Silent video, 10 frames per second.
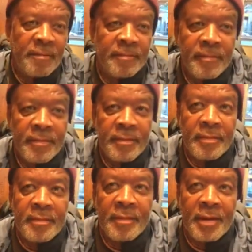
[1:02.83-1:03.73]

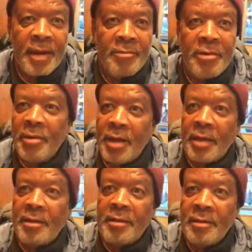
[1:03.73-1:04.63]
And we were
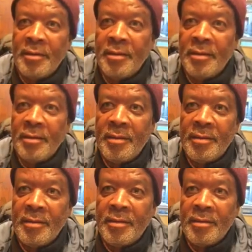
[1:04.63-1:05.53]
like,
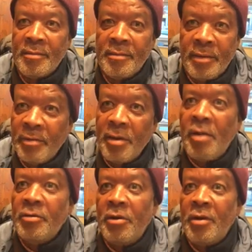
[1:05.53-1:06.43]
we were
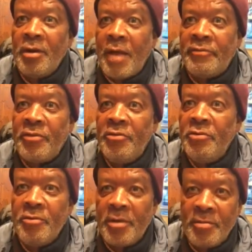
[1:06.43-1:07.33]
out all
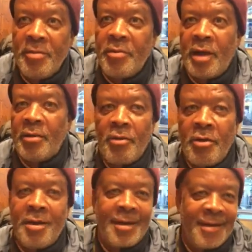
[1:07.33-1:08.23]
afternoon, what do you mean we gotta go
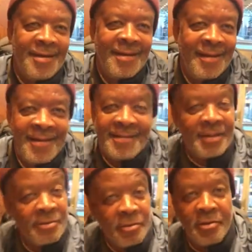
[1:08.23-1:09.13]
out again? I
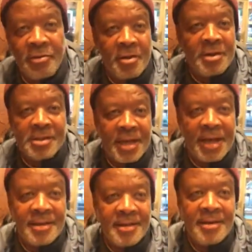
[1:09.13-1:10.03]
said, no, you don't
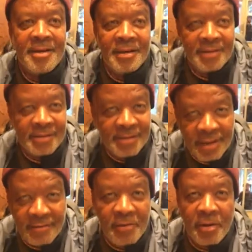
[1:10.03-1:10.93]
understand.
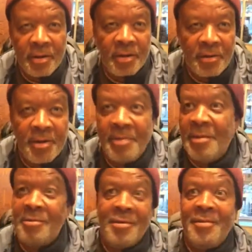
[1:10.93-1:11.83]
Stevie Wonder,
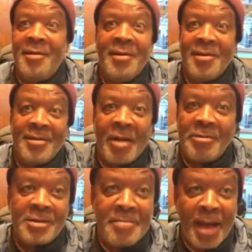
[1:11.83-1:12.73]
that
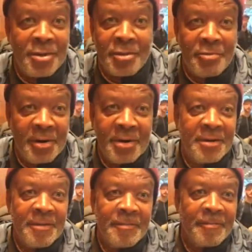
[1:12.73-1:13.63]
was the magic word.